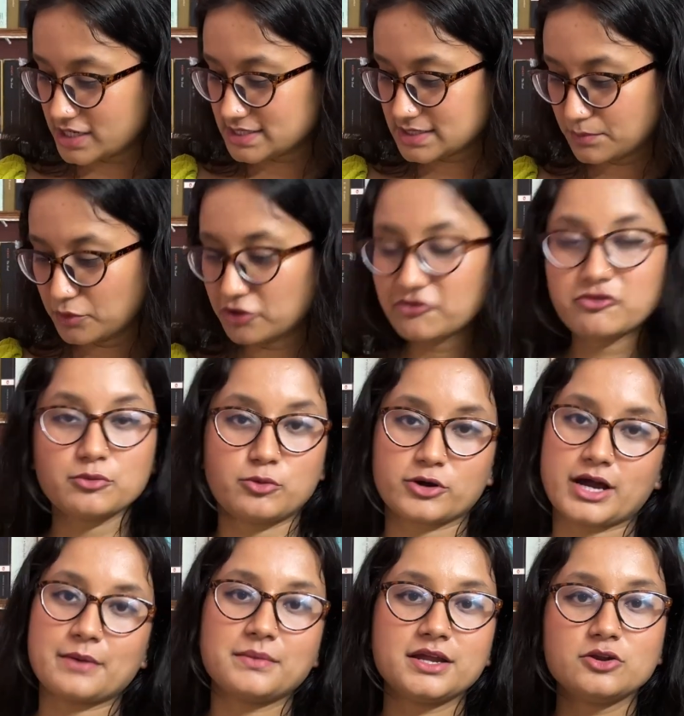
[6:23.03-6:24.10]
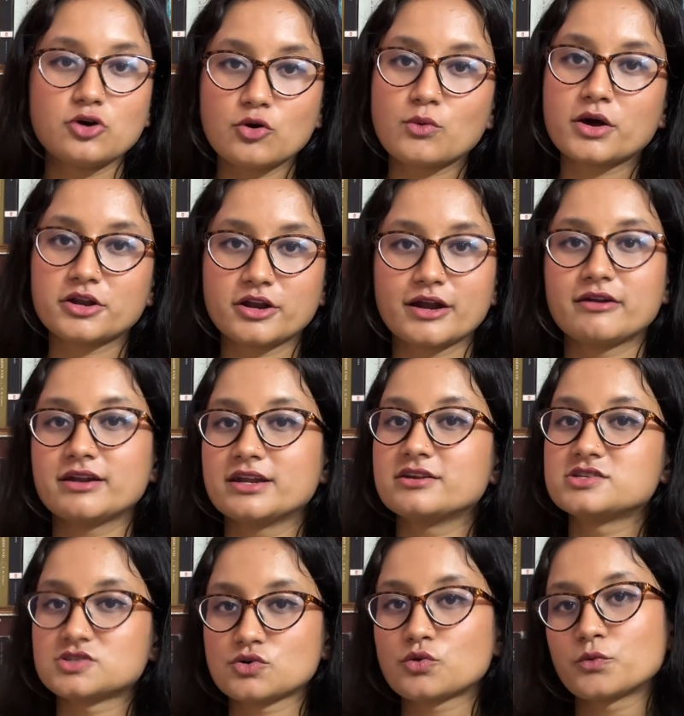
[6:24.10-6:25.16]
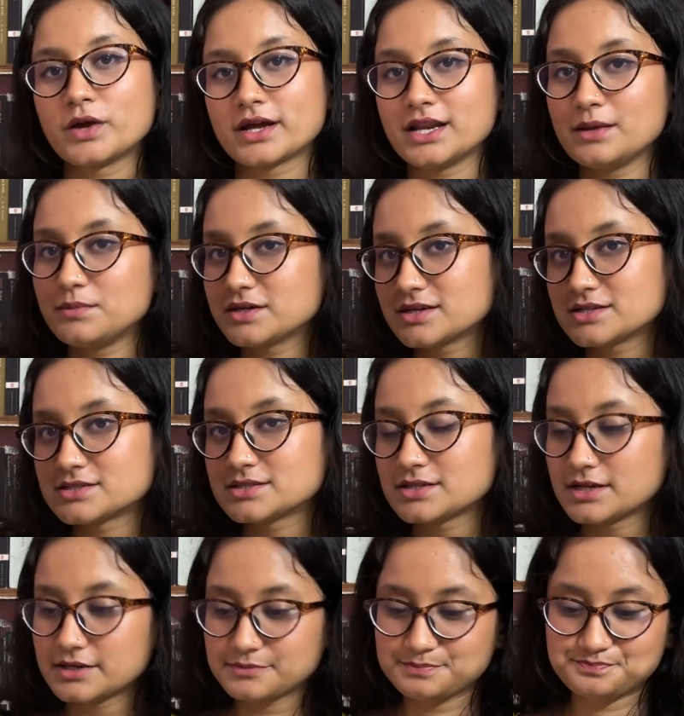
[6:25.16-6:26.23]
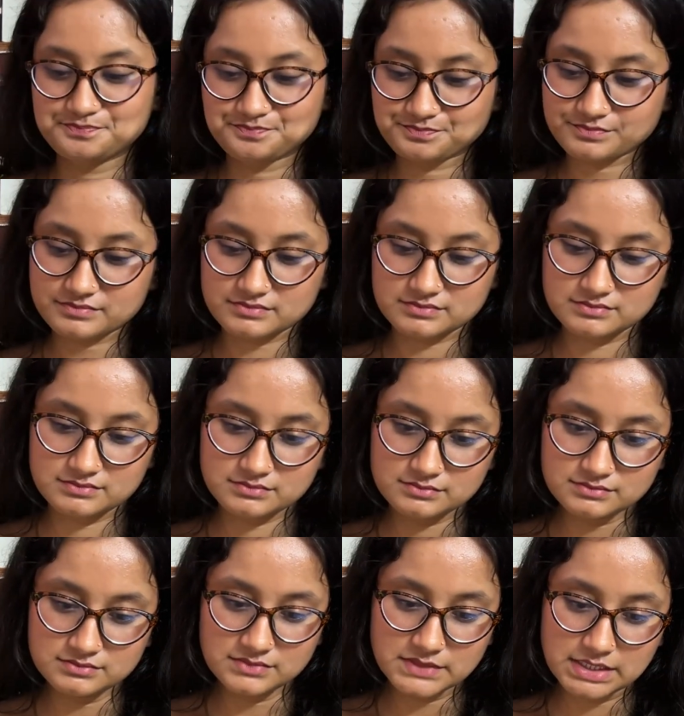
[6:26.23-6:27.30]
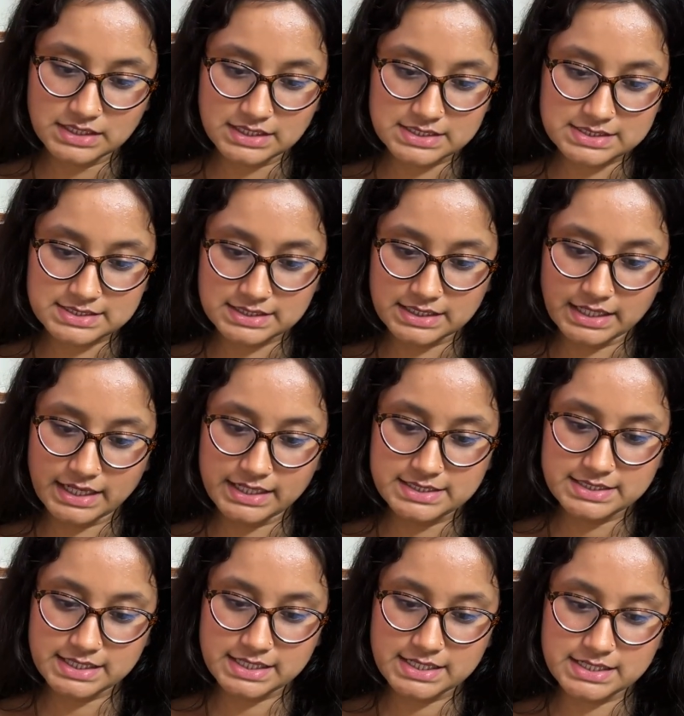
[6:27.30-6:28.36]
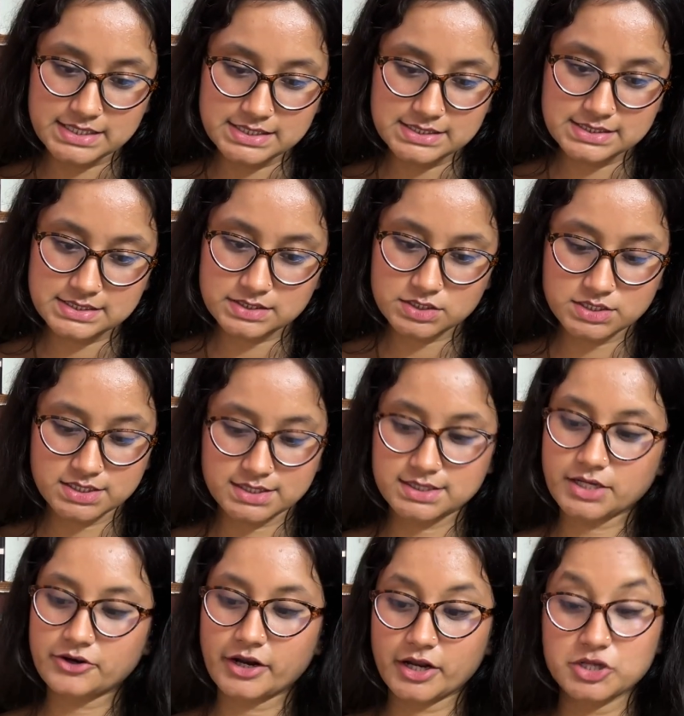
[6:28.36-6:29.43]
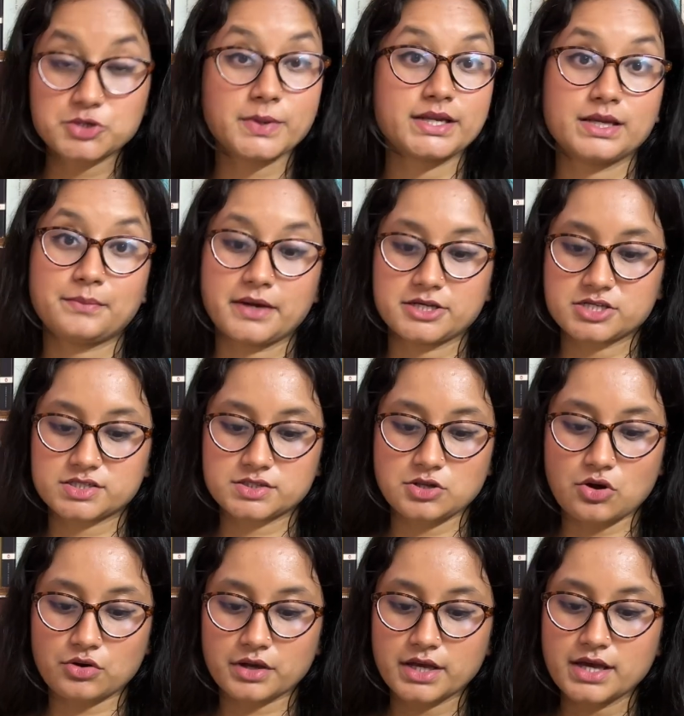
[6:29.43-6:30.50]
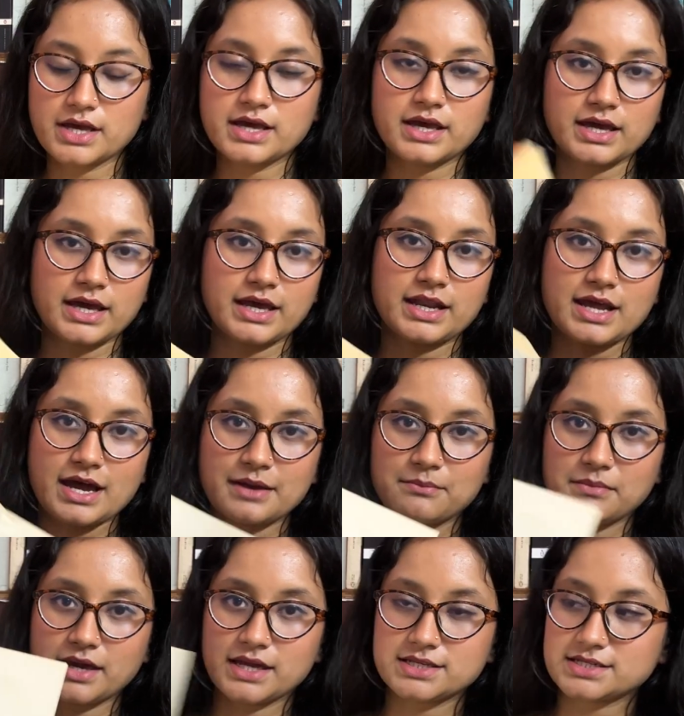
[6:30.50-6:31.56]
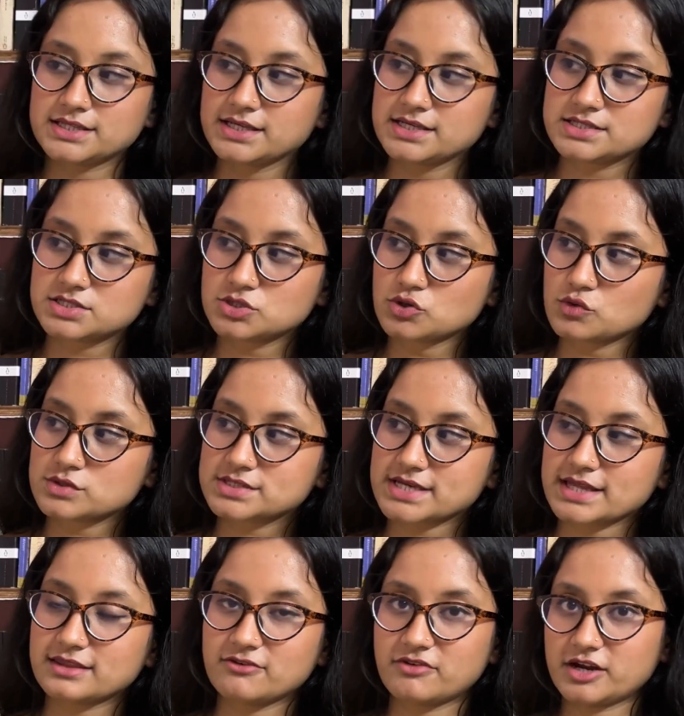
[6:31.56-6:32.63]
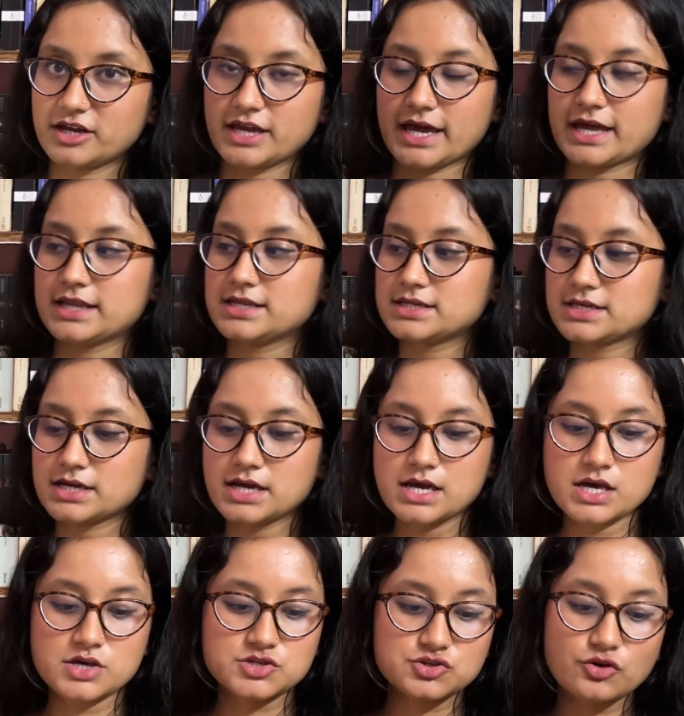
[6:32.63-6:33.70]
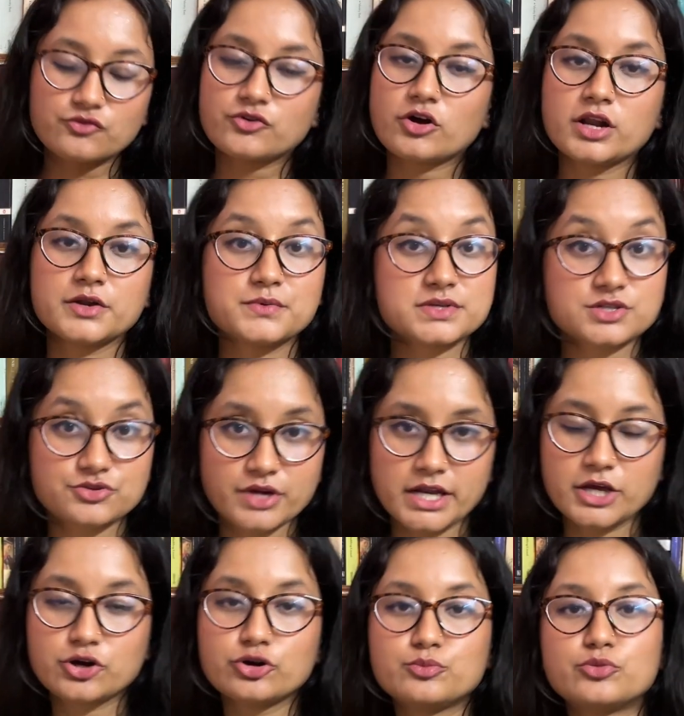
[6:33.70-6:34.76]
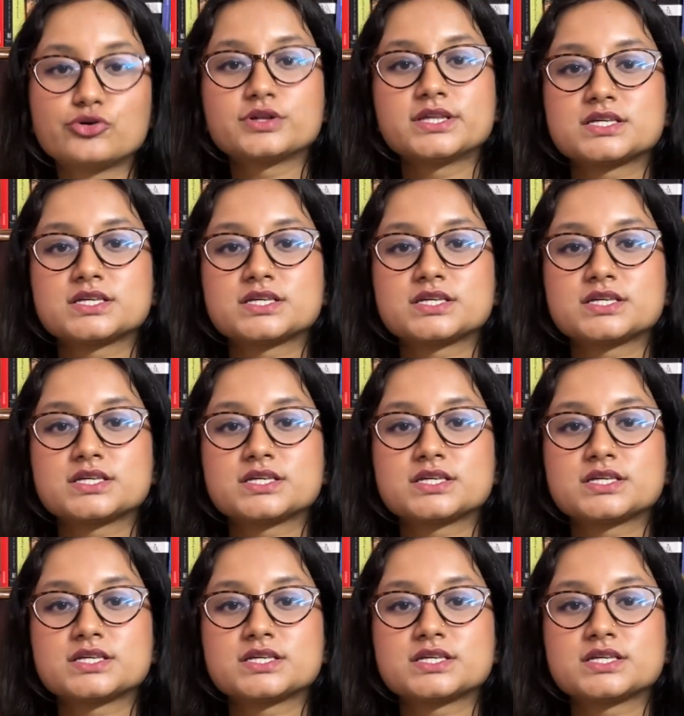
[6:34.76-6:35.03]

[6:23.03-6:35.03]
It's a beautiful book. I mean, no wonder I read it so quickly, because let's see, it is 620 pages long, and I made these notes at the very end. So overall, it was a really good book.